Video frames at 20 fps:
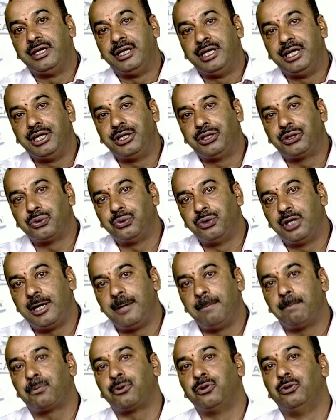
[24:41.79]
lead to the
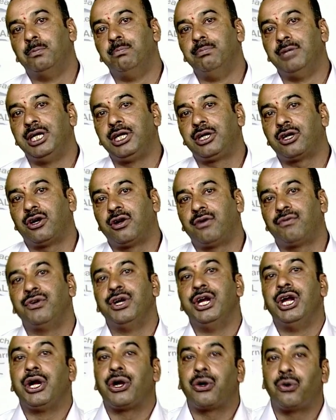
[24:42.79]
improvement of